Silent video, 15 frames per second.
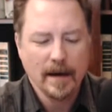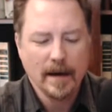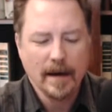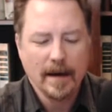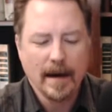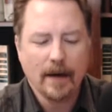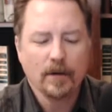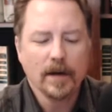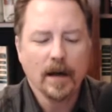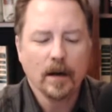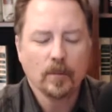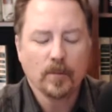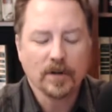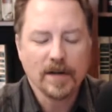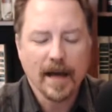Our young
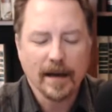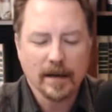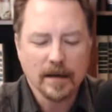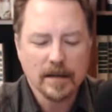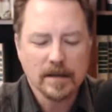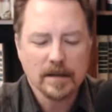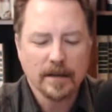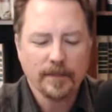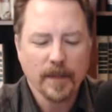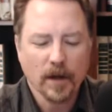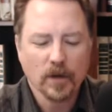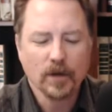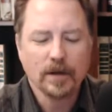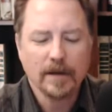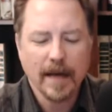protagonist, a
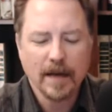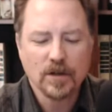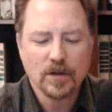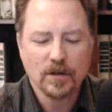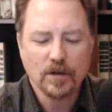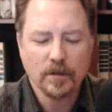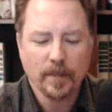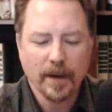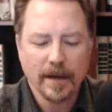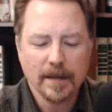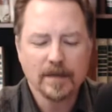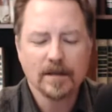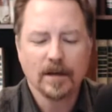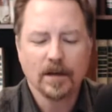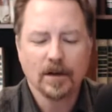good natured but
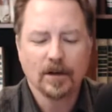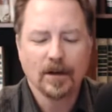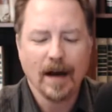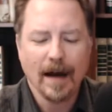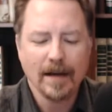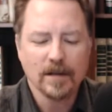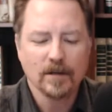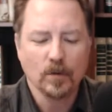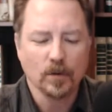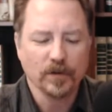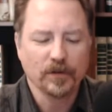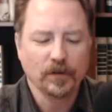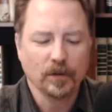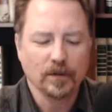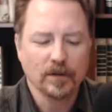insecure high school
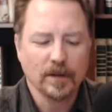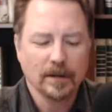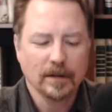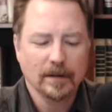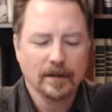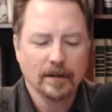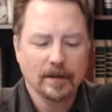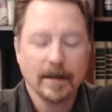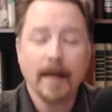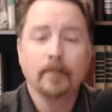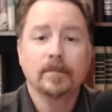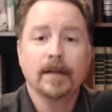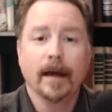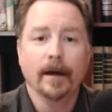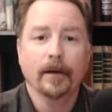student named
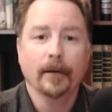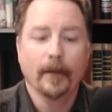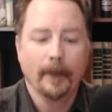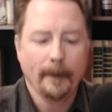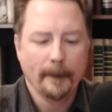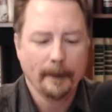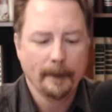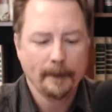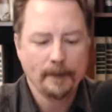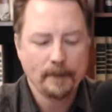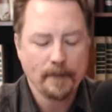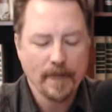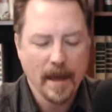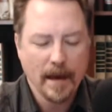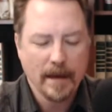Dale.
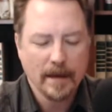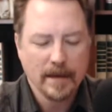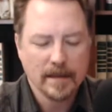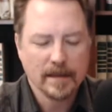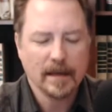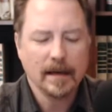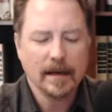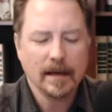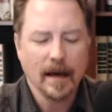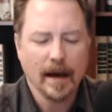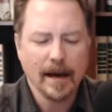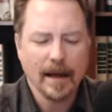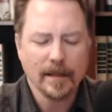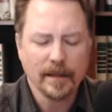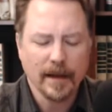Skinny,
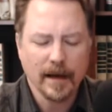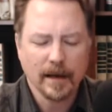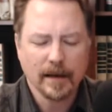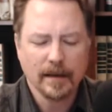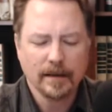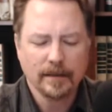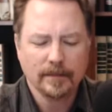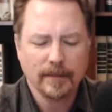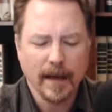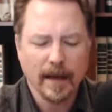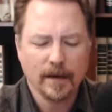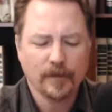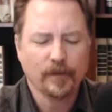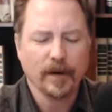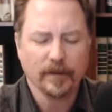unathletic, and
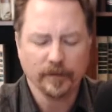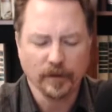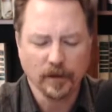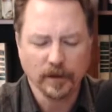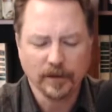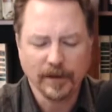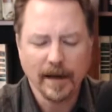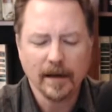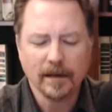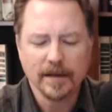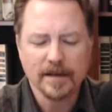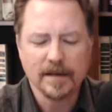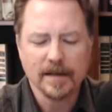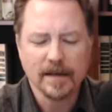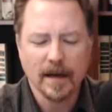fretful, Dale is
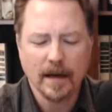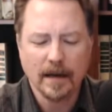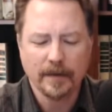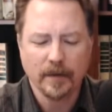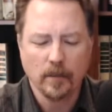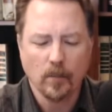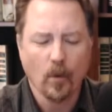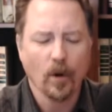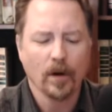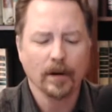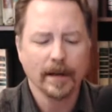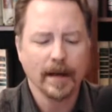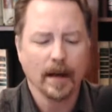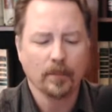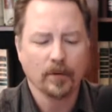the son of a
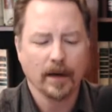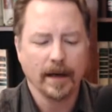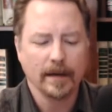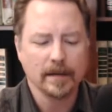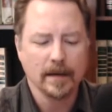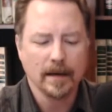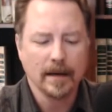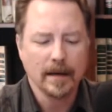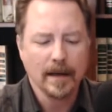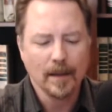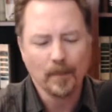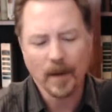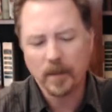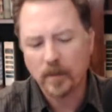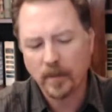morally upright
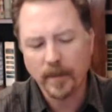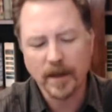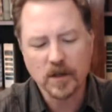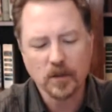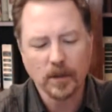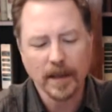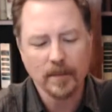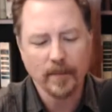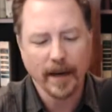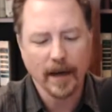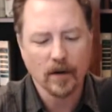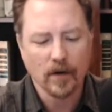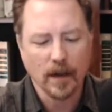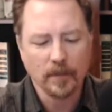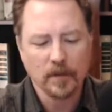but perpetually
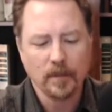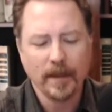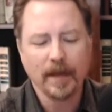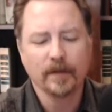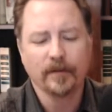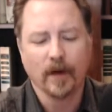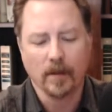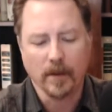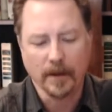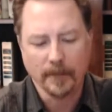bankrupt pig farmer.